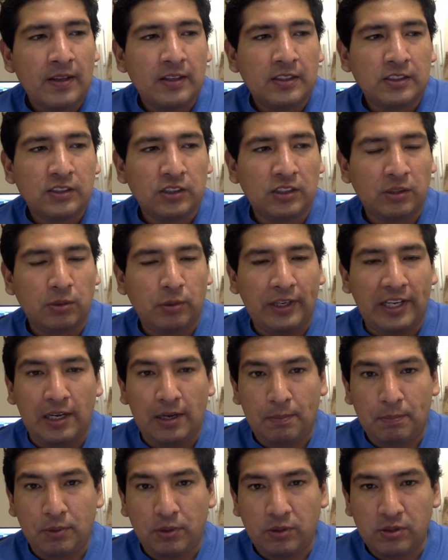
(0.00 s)
So the way I
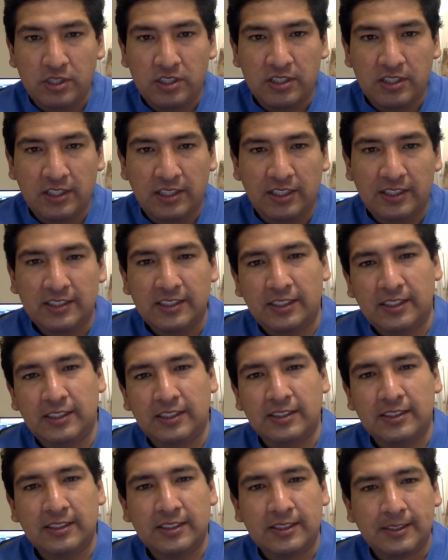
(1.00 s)
approach this
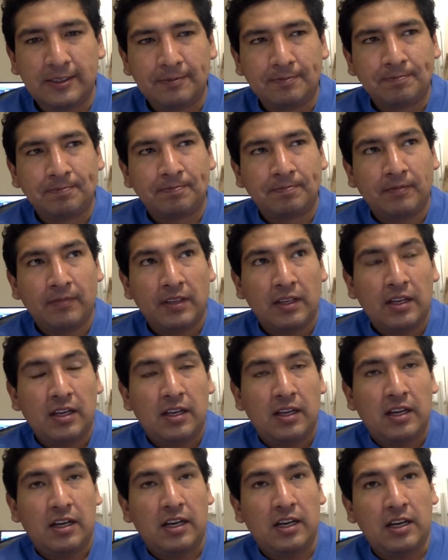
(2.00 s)
is,
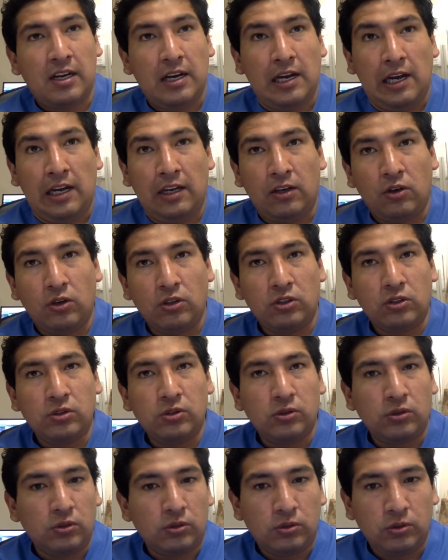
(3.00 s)
I go
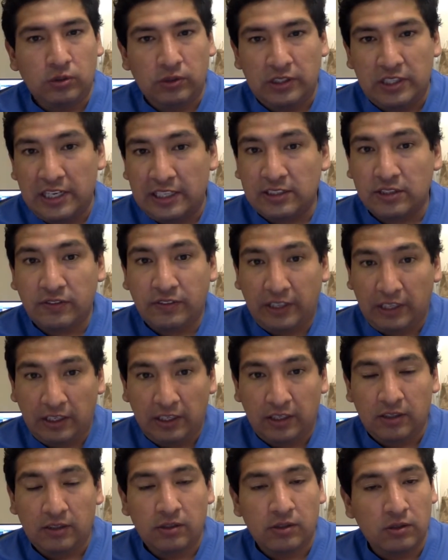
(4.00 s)
to the next of
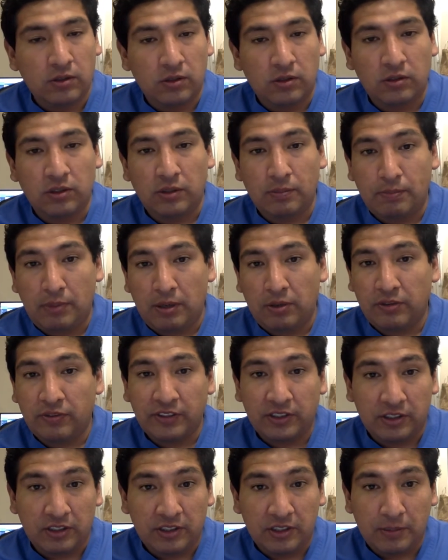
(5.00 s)
kin or the power of
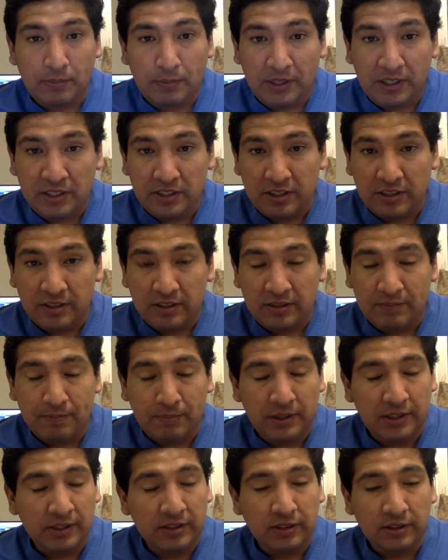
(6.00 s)
attorney
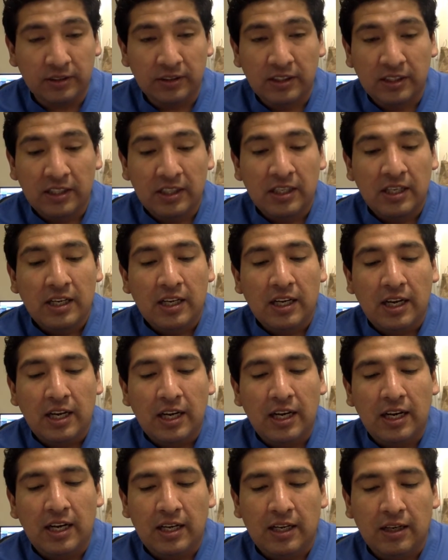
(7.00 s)
person,
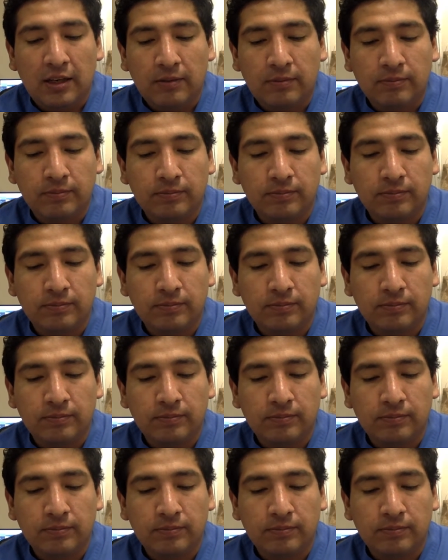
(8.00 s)
uh,